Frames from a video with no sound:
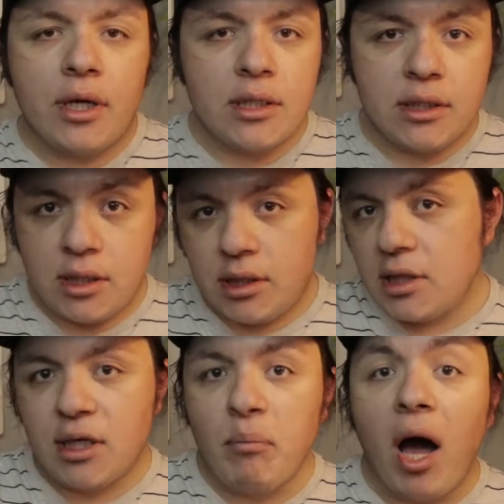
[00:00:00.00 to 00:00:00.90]
Is
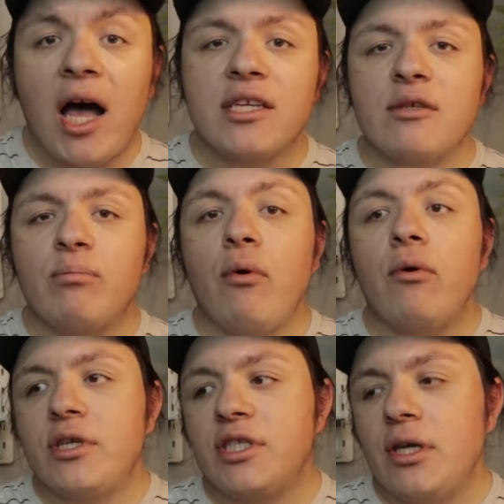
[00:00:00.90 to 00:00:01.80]
it
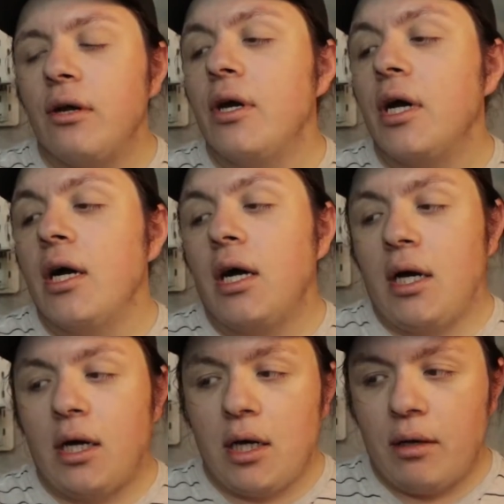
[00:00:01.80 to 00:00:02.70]
possible? Is there
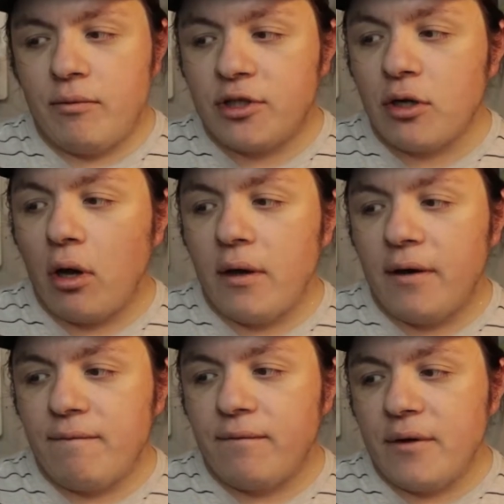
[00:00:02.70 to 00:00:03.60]
what's it called?
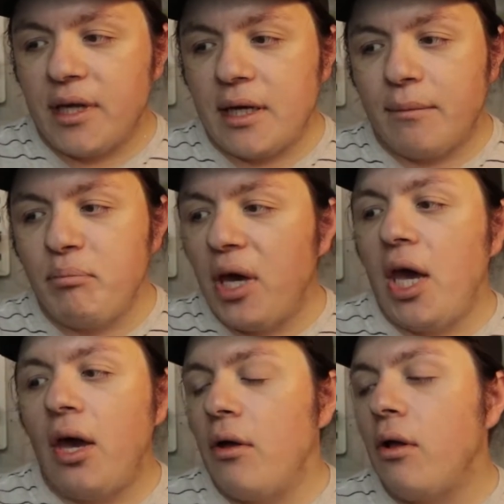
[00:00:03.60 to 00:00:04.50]
If they're like a
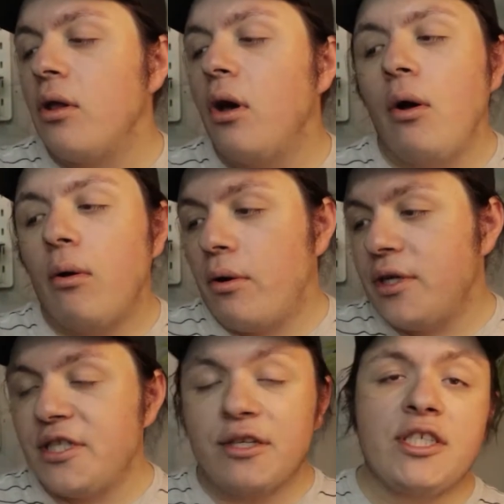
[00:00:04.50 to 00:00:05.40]
pill, or
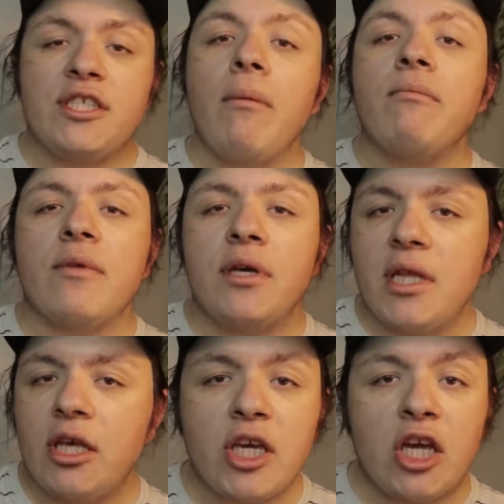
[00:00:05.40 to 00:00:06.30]
is there something
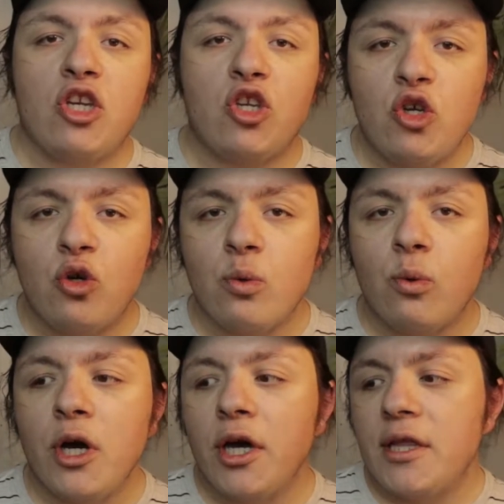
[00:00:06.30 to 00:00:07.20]
that you can
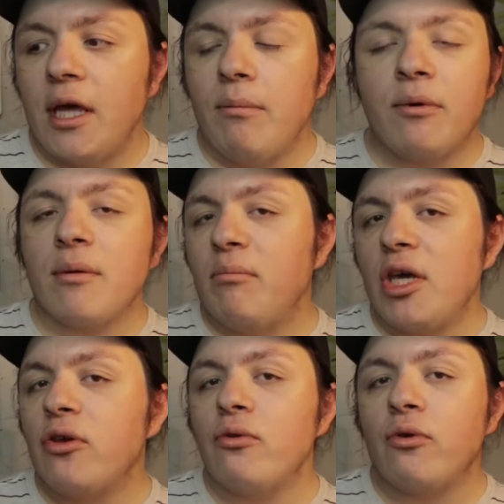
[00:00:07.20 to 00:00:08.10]
do that can
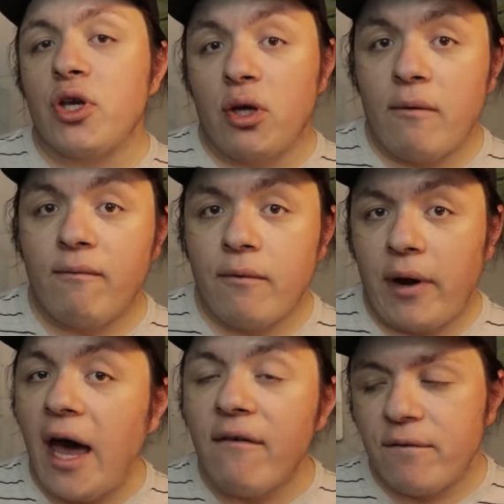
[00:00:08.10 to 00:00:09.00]
make you look young
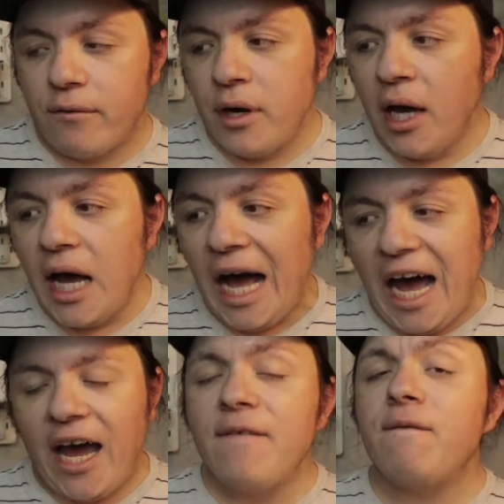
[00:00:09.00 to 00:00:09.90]
forever?
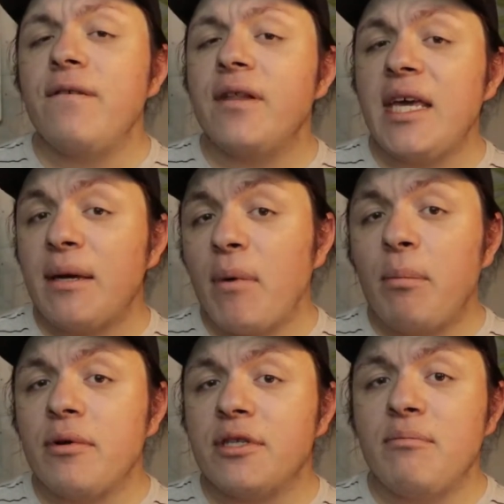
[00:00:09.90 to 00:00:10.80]
I feel like, in my
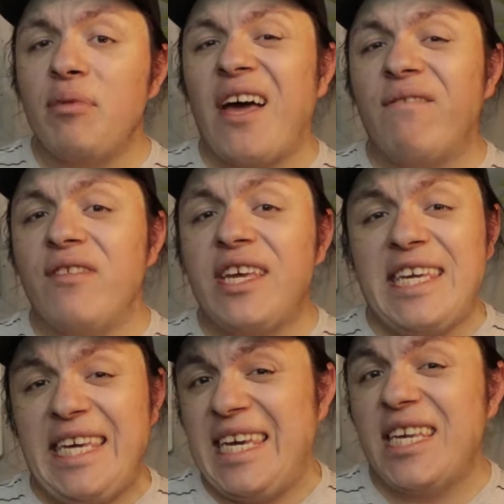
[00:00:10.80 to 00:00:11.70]
personal opinion, I feel like
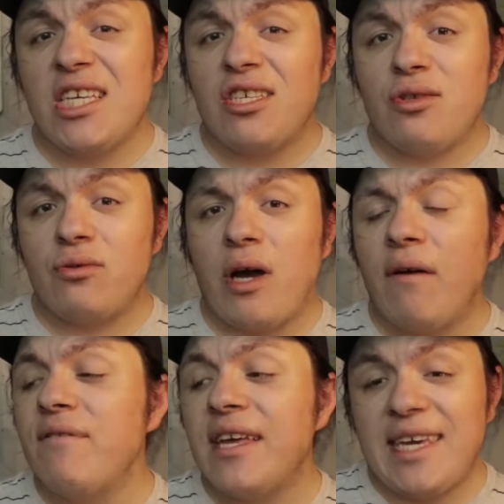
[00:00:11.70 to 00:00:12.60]
it is true.
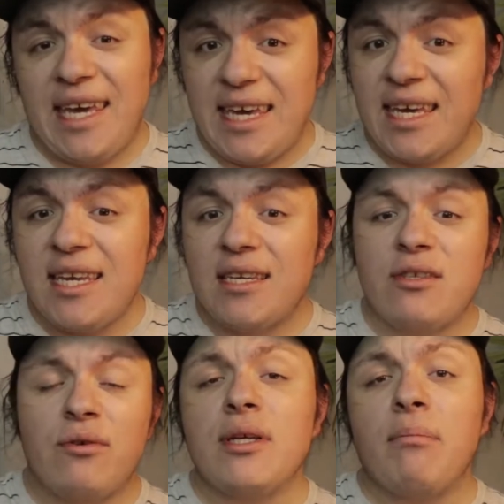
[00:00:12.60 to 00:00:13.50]
I feel like it is.
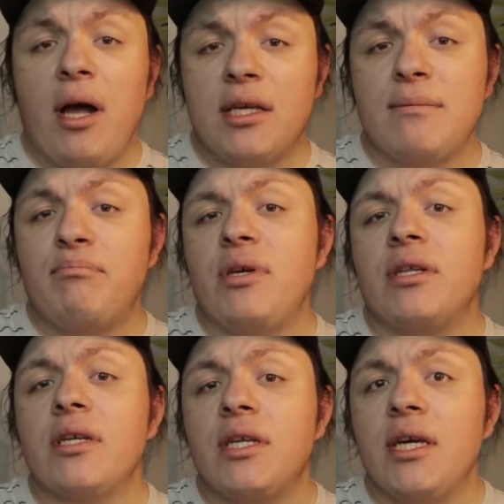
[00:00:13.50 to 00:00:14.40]
There is a
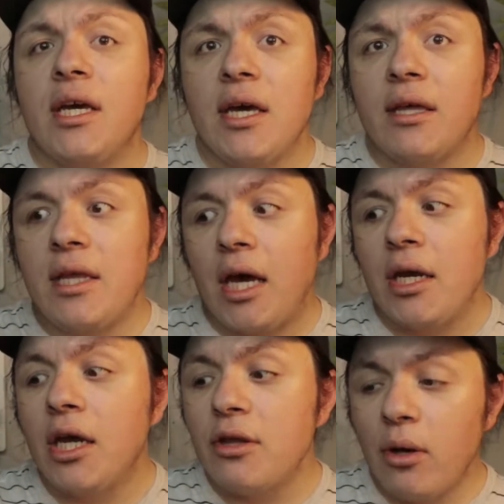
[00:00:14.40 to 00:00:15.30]
possibility
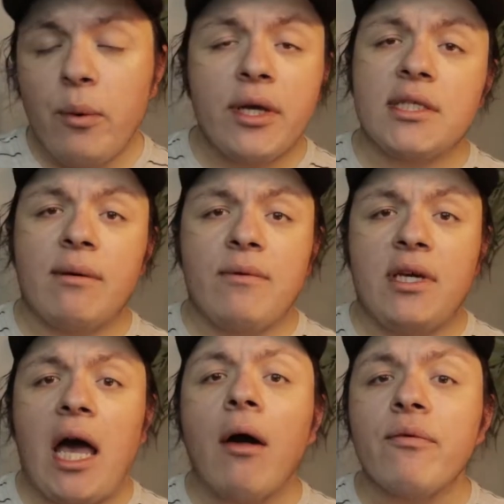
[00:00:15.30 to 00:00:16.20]
that there is
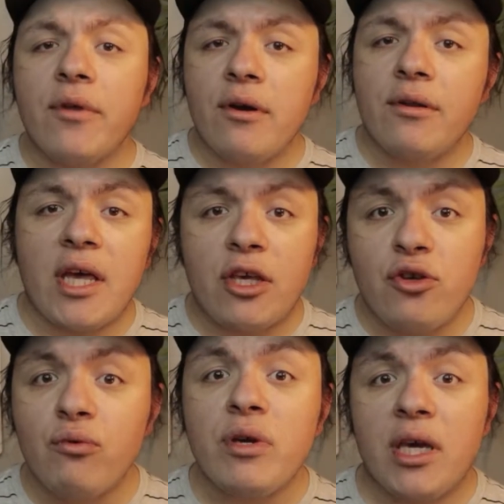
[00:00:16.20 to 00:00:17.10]
something out there that
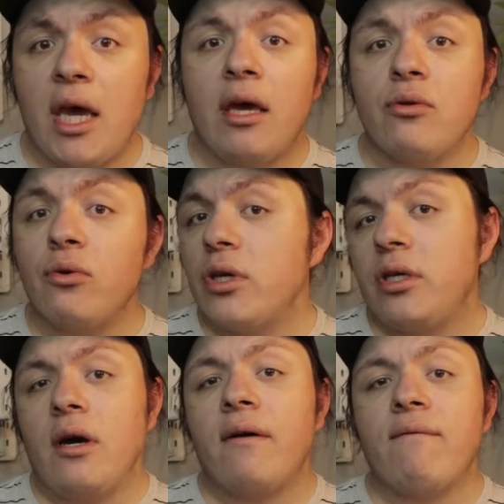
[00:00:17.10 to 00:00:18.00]
you can look
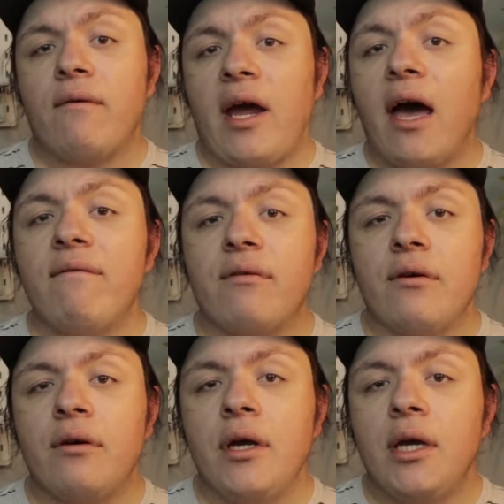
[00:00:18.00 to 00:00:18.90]
young
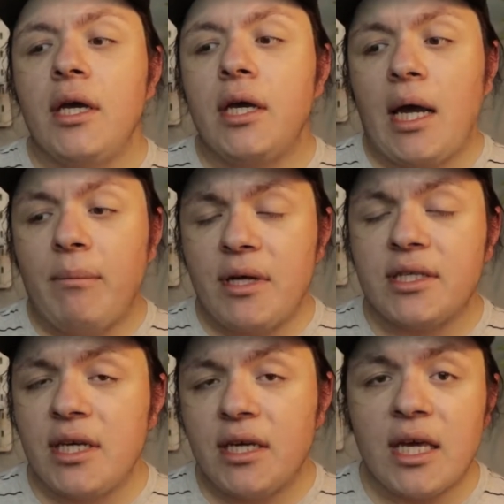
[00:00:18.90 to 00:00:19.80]
forever. And I'm not
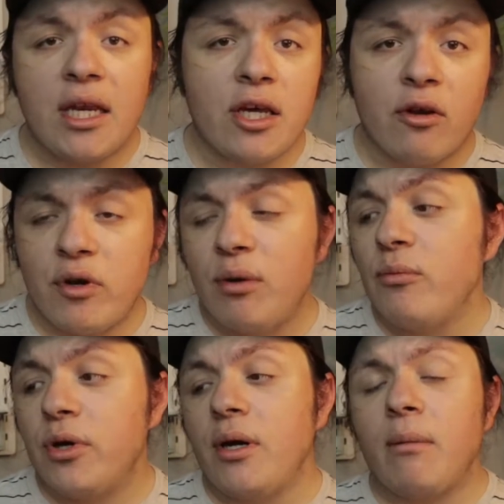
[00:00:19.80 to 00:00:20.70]
saying getting that
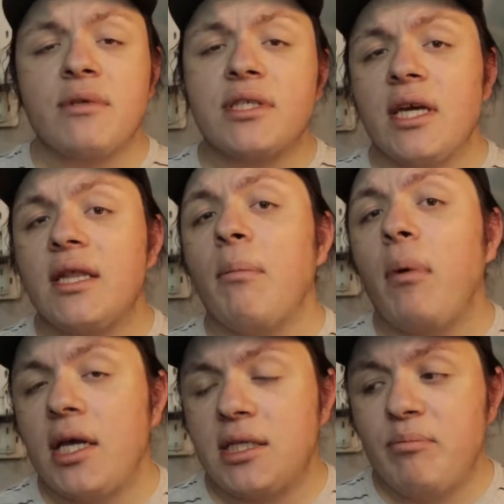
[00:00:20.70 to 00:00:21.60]
cream weather. I'm just saying the
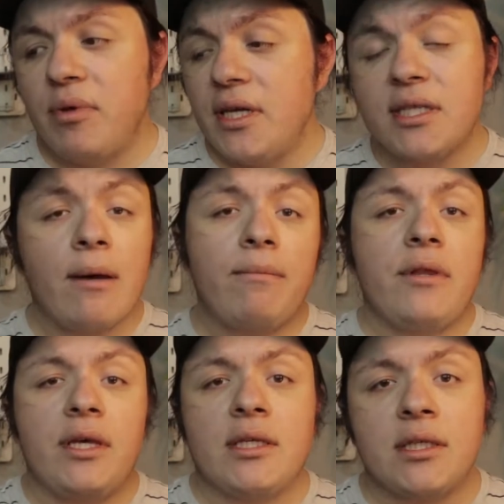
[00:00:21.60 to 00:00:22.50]
possibilities of
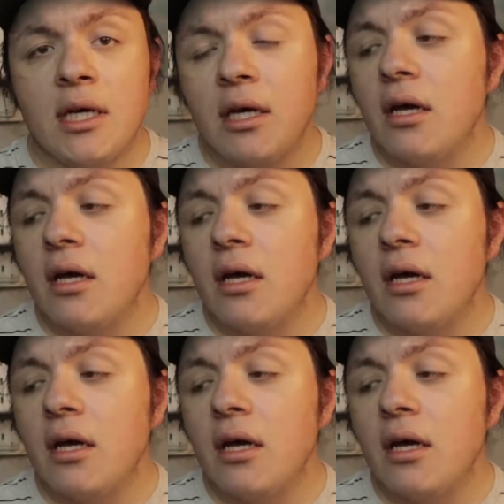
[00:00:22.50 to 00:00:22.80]
this.